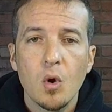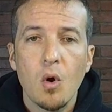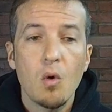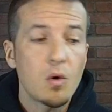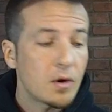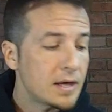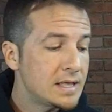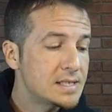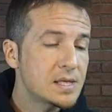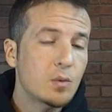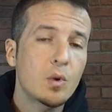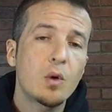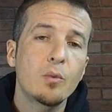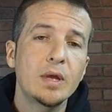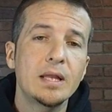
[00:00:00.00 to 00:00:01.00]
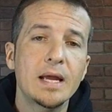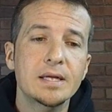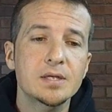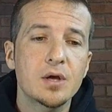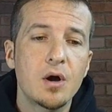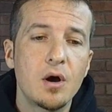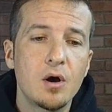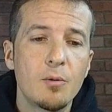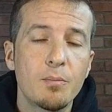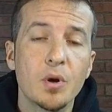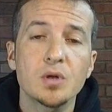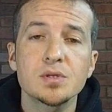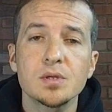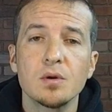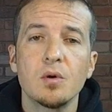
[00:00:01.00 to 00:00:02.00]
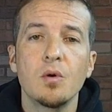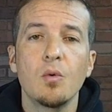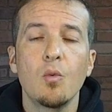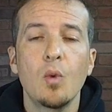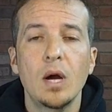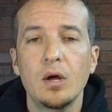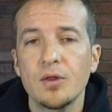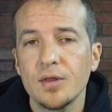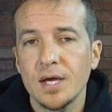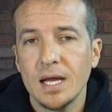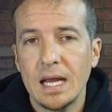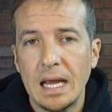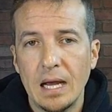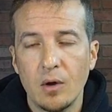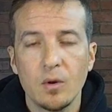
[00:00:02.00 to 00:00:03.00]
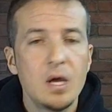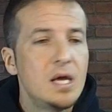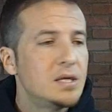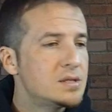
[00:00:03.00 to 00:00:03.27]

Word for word: Or is it what we like to call personal wealth account?